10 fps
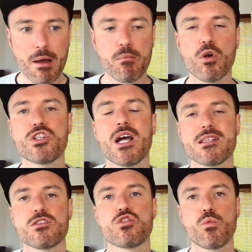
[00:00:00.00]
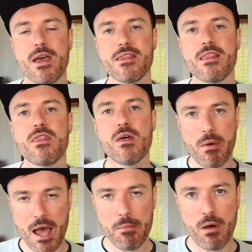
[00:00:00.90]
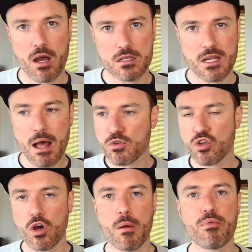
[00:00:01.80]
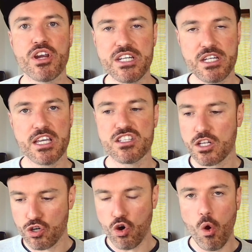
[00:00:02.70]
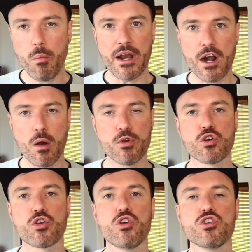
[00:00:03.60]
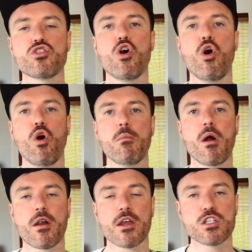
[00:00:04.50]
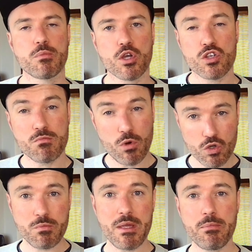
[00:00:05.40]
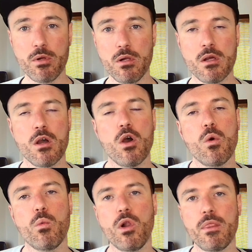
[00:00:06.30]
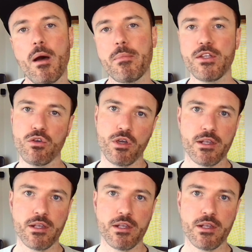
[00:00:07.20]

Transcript: more chances to win the buy box. Amazon appreciates that you're opening up your goods to all markets because most people will not be doing